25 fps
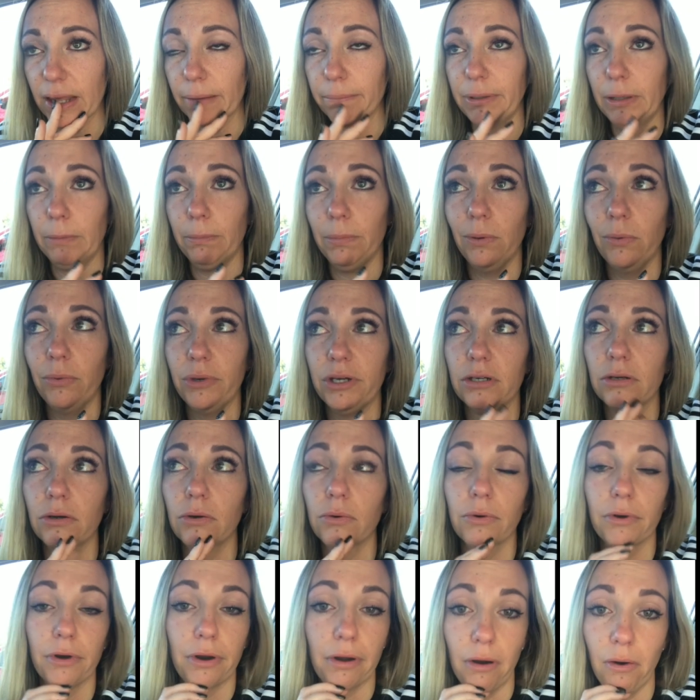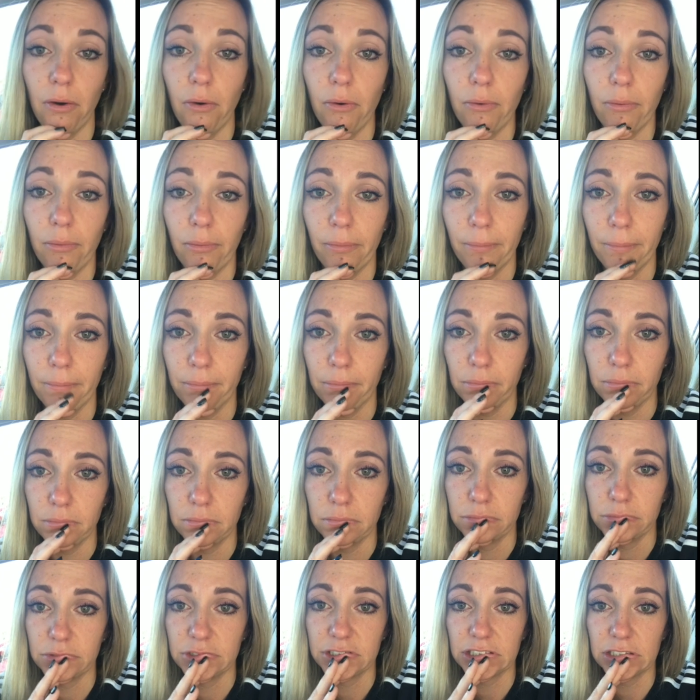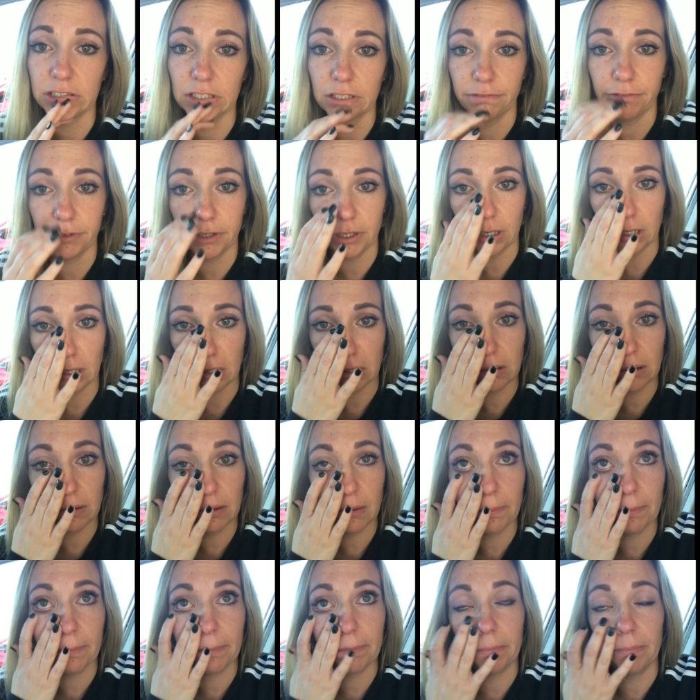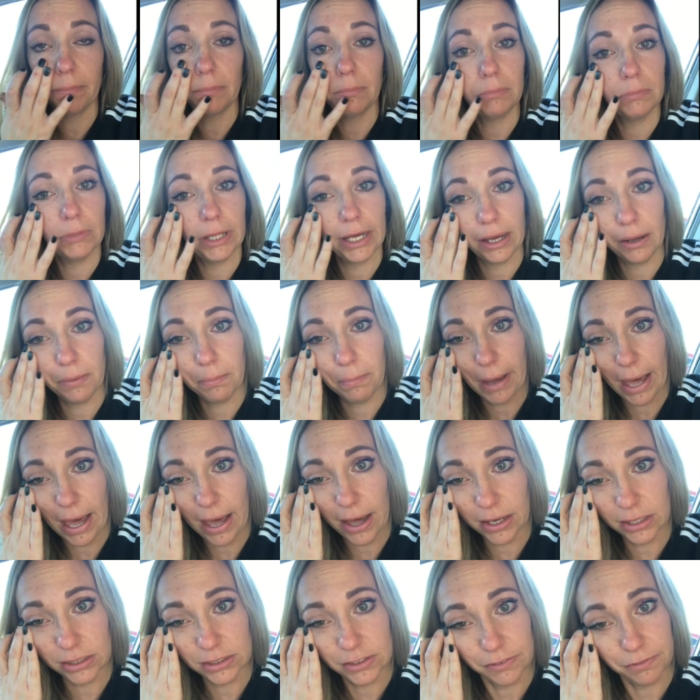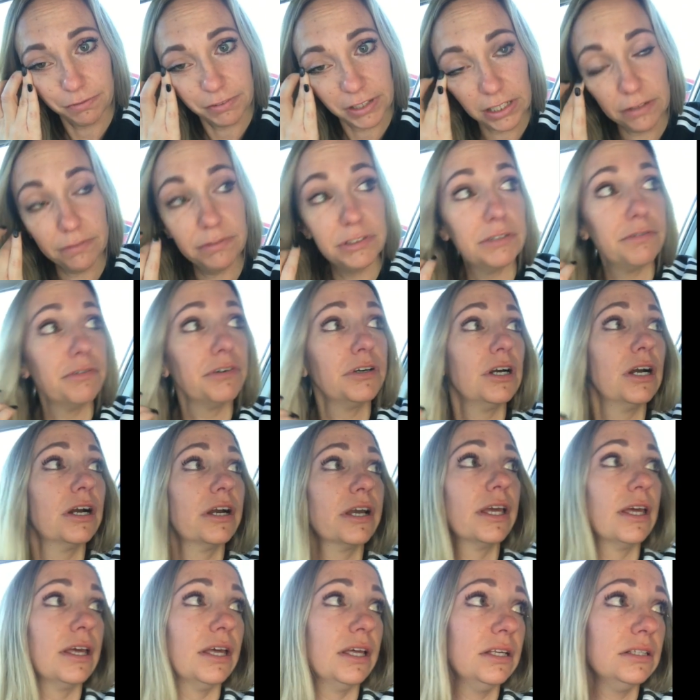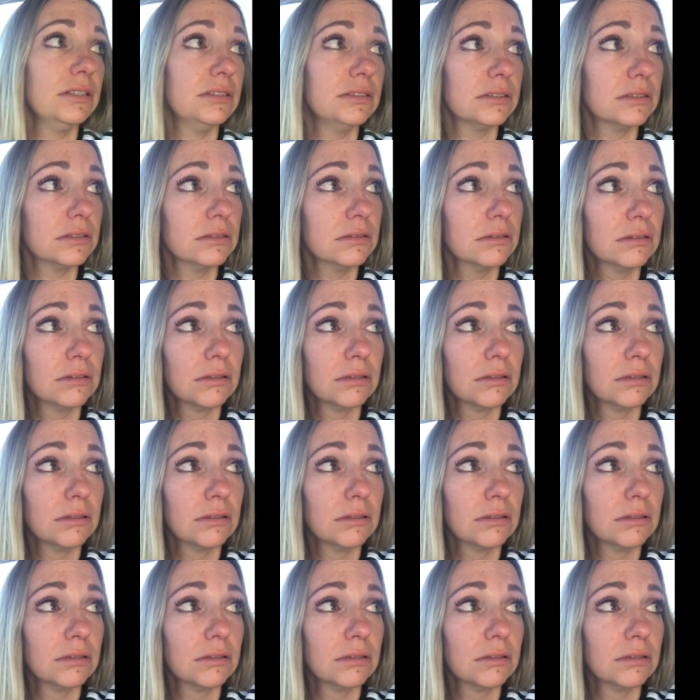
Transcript: people we don't know delivered like bags of gifts for our kids,